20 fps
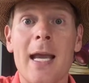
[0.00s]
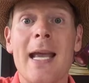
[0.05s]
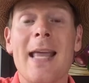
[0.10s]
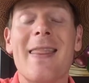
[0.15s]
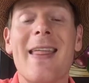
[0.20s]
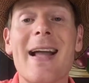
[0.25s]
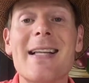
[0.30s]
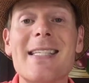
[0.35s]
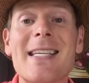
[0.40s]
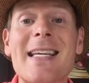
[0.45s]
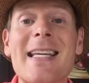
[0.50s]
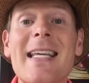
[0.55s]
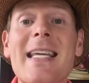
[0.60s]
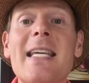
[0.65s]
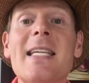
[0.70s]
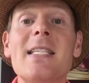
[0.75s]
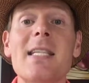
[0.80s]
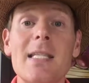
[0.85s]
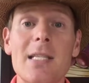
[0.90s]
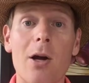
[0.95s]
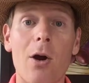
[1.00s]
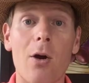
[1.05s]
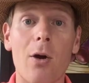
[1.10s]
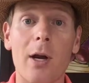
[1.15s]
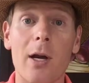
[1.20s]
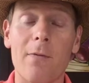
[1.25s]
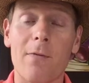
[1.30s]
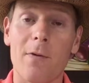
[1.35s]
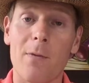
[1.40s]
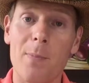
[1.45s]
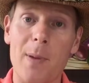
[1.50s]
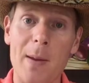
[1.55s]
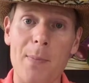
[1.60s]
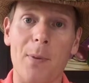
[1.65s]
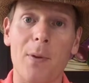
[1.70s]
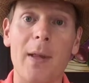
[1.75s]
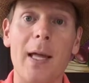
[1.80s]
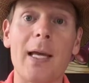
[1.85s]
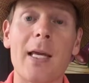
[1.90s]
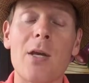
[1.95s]
That's an easy target for
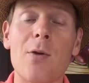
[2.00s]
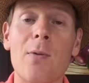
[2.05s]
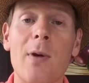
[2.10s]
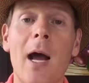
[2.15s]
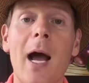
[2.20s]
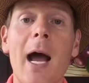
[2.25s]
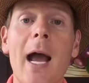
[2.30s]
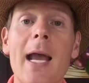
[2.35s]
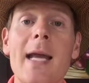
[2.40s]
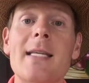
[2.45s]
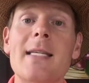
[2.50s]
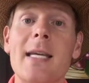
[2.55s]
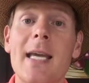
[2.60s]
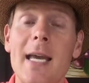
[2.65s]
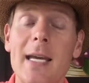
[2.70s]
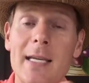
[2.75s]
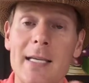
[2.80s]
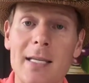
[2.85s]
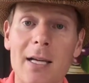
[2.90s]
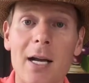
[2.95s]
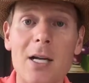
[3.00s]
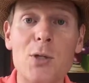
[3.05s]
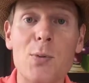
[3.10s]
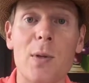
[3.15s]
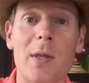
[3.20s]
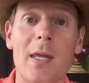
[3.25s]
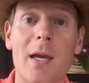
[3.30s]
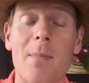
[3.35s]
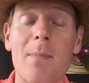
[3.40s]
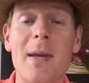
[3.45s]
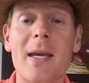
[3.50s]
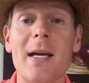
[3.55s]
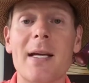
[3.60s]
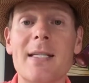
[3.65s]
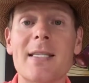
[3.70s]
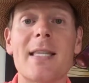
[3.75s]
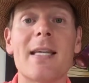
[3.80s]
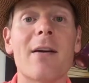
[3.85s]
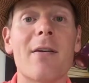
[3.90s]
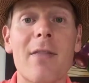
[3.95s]
people like you and I to get in touch with them
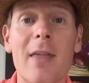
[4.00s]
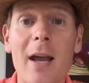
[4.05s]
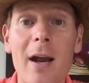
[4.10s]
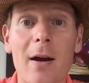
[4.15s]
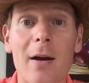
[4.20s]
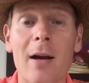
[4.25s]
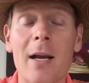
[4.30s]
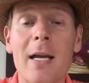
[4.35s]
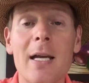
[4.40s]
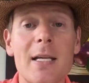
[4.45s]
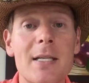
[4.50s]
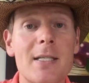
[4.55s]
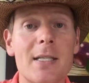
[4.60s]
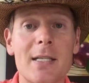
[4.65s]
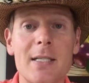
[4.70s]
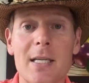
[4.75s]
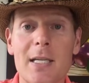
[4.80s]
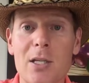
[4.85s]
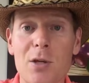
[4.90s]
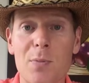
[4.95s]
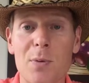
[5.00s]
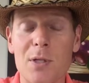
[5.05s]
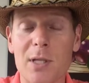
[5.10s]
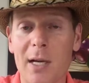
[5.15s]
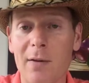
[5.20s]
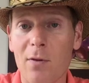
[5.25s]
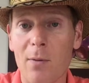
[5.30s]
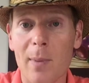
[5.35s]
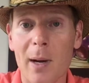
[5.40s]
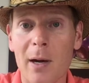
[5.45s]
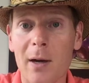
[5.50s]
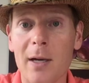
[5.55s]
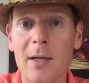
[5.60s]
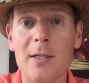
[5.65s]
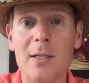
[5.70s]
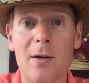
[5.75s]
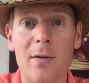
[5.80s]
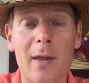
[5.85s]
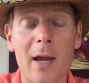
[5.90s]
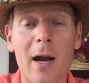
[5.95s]
because they're there. 62% of
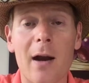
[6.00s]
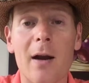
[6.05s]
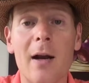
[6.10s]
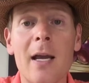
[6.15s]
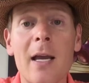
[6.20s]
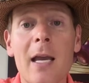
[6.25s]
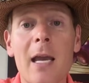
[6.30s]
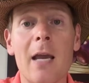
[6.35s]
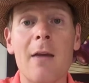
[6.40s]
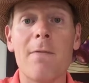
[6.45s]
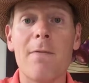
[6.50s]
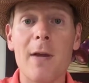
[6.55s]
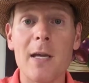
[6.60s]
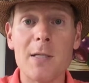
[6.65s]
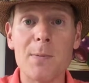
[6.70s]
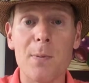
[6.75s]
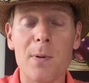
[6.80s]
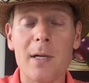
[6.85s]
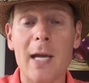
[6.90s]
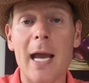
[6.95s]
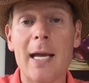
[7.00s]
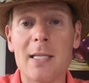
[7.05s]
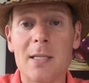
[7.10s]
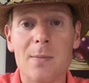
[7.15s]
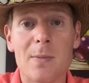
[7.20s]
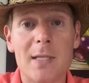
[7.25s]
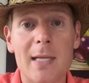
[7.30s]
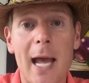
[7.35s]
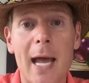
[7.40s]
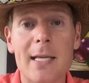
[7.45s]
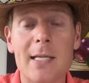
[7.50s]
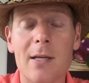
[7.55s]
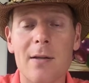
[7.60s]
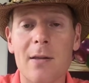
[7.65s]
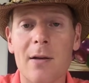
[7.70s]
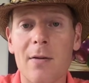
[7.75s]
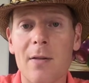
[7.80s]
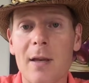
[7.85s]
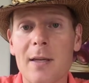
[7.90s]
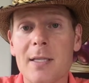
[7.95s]
Americans are there. And Facebook has some stats out
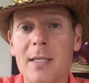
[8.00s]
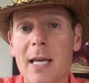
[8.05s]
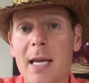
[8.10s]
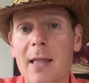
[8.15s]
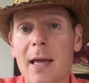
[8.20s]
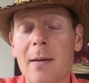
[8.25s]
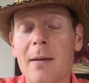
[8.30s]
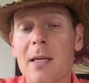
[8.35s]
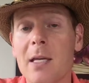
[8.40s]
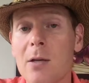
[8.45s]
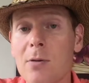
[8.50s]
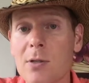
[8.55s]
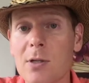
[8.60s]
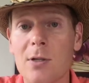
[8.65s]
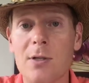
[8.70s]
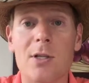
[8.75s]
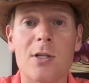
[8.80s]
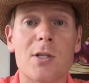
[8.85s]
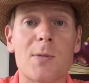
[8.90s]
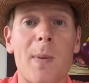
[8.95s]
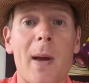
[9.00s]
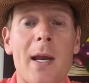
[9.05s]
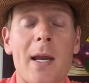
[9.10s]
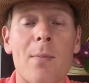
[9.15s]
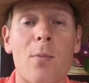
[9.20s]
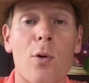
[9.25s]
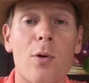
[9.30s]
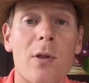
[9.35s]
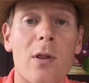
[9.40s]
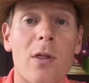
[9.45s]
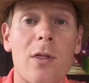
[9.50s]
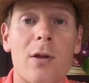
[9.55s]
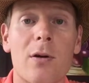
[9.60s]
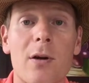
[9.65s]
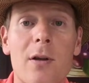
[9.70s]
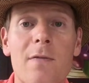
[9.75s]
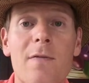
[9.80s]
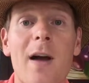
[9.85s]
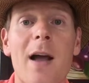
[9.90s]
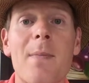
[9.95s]
there that say that users are spending more than
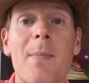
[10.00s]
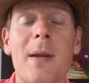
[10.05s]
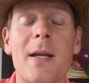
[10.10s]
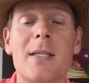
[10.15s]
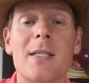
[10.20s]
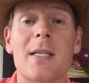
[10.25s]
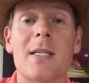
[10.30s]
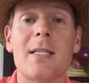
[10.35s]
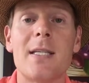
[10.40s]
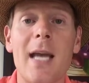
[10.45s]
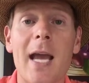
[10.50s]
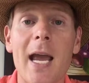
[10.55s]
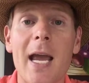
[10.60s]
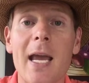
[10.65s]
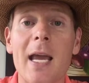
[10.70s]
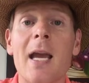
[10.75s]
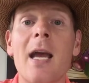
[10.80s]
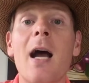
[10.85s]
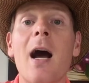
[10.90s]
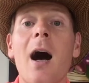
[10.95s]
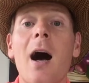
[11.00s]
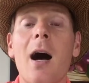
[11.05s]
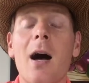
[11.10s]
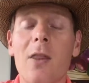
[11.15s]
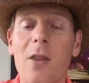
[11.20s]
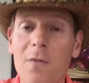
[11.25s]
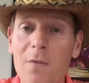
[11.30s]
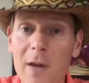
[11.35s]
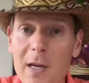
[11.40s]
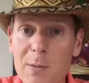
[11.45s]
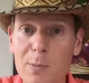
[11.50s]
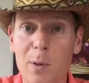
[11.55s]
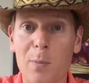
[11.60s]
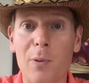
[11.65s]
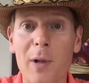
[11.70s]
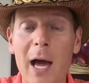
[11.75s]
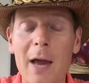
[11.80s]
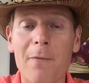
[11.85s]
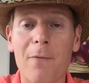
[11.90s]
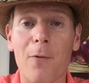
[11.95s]
35 minutes a day on the Facebook
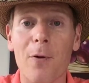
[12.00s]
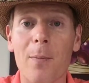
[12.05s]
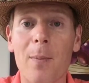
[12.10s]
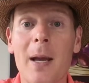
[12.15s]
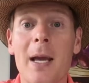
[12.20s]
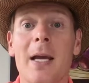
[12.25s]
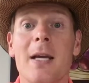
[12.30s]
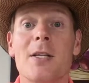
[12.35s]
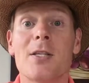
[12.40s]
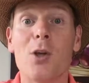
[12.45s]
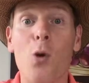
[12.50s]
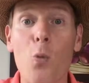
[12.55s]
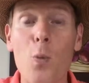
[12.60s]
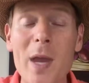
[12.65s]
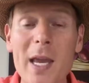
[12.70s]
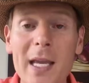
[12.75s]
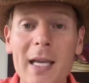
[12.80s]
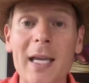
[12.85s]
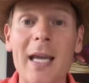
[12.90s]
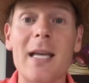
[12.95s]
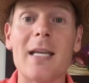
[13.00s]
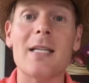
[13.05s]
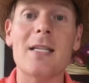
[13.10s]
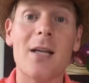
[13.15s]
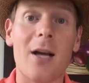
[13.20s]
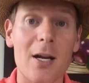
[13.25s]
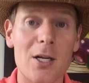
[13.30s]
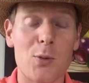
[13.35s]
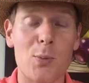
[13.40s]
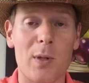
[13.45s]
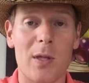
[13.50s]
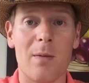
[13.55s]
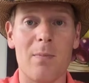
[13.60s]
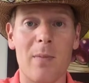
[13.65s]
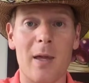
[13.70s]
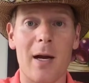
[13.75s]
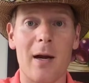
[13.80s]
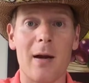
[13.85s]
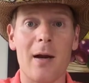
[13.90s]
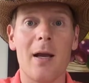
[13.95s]
platform. So we can get in touch with them
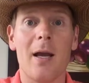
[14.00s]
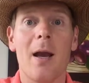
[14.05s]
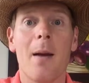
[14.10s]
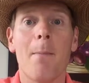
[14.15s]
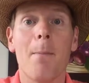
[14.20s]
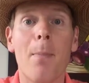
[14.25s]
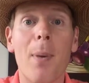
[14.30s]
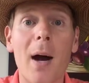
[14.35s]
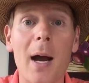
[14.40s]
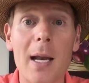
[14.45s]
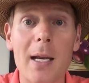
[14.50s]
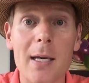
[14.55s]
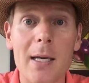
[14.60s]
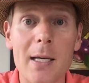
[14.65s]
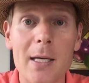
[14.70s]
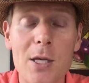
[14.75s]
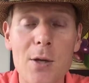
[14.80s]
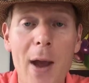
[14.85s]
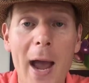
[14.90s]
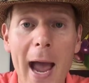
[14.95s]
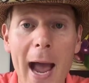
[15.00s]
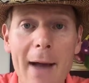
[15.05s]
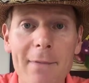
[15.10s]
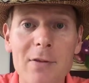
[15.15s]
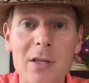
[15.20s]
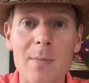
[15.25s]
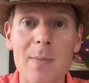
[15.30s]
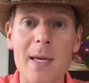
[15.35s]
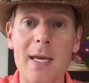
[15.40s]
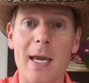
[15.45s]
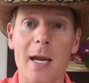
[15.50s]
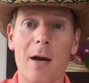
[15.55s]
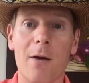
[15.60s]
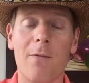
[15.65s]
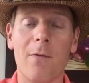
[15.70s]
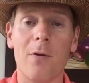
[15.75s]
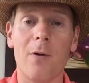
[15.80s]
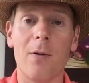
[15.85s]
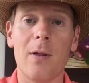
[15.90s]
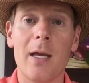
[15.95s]
there. But you have to be
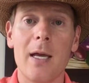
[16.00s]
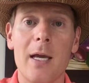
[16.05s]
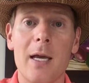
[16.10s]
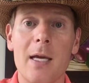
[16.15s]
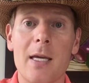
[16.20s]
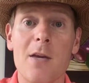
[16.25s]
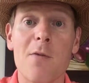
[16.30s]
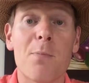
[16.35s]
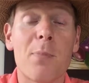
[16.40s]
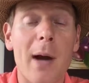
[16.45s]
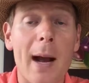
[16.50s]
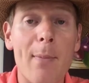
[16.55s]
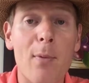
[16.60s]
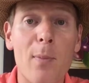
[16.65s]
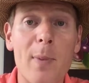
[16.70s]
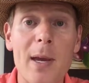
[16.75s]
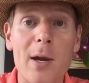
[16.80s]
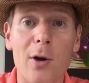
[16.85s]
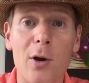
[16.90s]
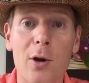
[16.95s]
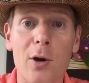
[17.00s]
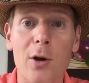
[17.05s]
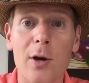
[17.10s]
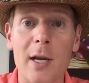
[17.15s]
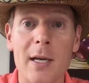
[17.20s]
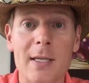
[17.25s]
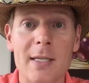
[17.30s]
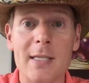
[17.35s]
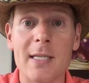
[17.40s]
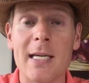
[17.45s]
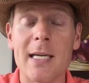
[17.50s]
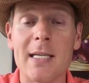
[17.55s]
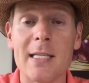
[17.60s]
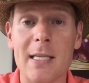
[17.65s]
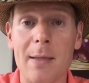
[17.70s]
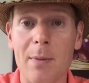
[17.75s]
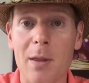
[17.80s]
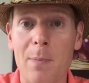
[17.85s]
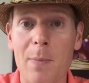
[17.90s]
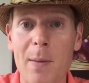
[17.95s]
careful. You probably heard and seen
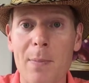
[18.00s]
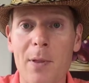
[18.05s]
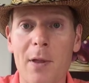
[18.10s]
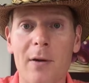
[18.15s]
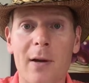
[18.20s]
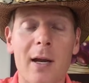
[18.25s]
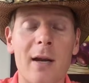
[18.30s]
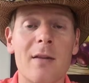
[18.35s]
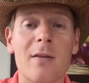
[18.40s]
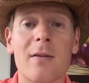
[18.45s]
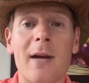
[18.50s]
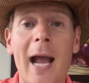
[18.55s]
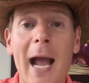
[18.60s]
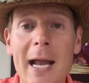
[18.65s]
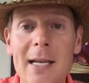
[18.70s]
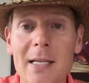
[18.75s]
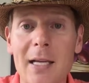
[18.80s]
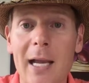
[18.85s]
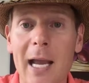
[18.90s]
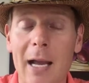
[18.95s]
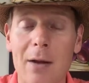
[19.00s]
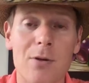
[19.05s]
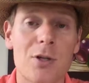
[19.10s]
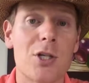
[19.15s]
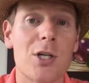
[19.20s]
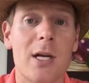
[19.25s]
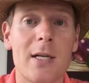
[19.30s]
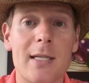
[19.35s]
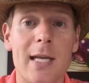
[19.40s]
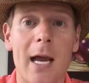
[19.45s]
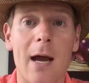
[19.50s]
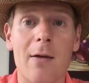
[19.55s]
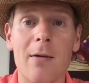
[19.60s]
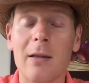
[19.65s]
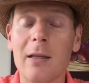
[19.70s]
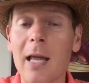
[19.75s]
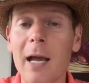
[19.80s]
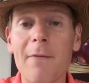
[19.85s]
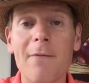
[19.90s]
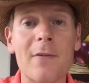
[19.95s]
some of the people that are getting their ad accounts shut down
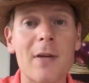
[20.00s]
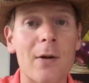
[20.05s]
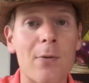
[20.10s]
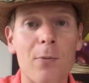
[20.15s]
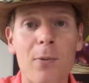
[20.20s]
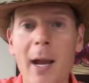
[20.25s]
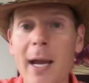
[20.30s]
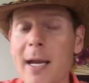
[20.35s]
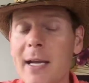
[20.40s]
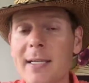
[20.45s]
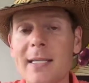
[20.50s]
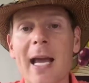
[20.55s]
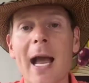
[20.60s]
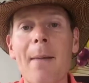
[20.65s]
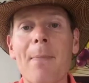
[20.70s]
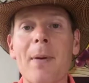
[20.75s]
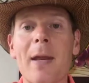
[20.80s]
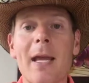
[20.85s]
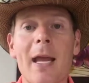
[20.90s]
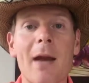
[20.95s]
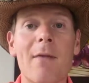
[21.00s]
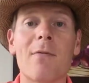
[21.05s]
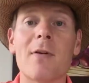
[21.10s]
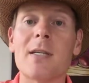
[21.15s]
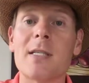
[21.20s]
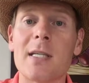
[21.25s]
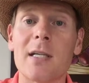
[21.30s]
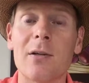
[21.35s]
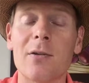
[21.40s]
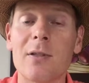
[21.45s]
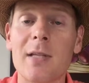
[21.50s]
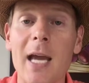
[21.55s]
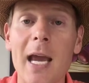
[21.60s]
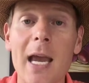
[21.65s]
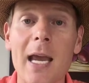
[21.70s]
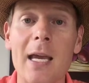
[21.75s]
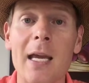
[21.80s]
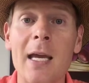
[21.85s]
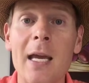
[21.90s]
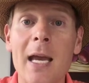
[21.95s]
left and right. It's happening every single
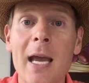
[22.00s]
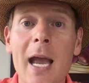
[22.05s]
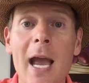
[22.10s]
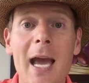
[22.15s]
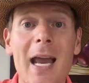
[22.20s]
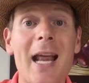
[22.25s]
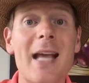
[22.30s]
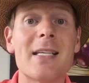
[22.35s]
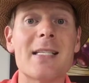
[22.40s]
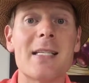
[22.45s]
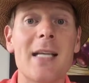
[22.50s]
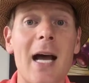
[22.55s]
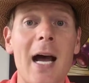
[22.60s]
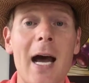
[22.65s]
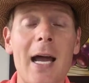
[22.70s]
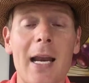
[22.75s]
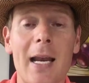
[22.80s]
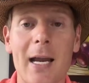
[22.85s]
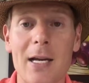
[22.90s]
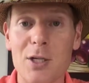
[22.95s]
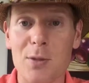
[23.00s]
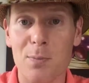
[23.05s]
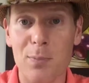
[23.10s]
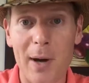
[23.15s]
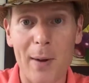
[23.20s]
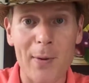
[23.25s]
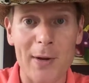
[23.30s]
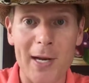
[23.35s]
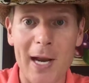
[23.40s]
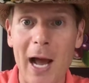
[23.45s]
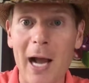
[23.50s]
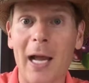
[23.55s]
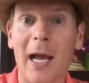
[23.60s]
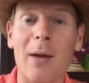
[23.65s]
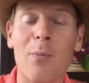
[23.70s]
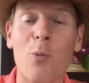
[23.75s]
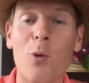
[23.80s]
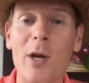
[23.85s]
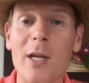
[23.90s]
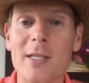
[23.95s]
day. It has not, and I should probably knock
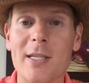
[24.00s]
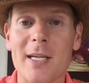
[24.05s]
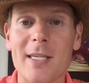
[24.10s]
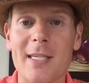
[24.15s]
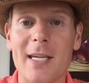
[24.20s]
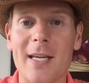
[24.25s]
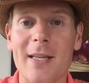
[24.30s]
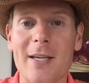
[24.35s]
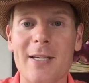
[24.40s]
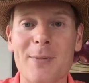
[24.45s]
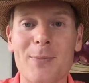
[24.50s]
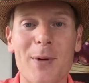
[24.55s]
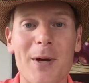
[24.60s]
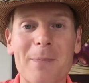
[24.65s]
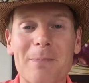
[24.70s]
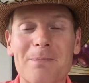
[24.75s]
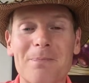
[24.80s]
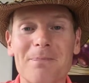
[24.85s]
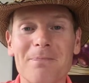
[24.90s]
on wood as I say this, but